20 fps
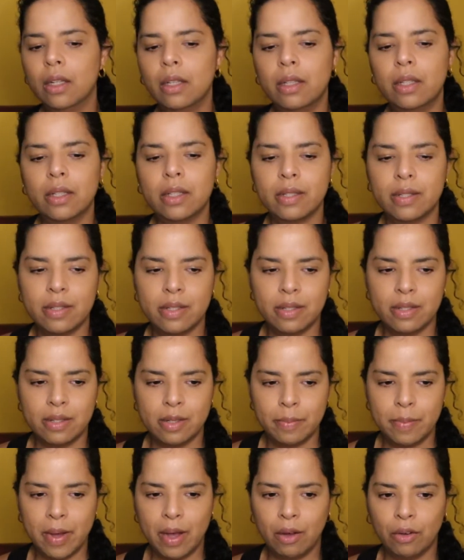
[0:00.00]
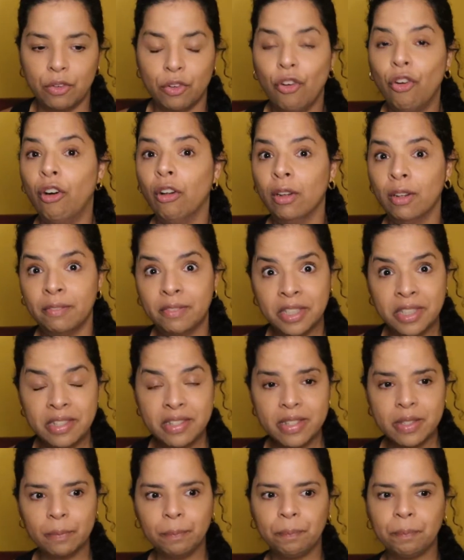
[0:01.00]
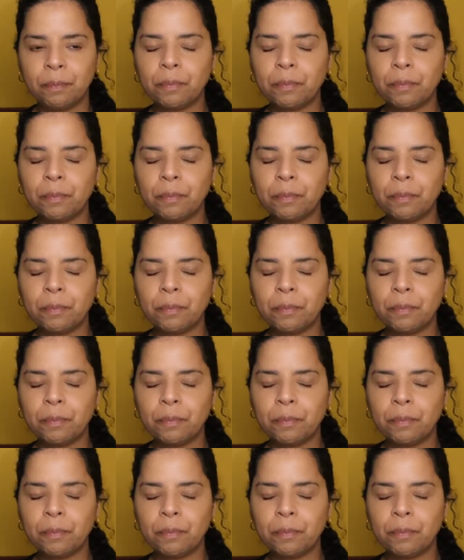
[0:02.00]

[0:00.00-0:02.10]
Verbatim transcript: This is about all of us.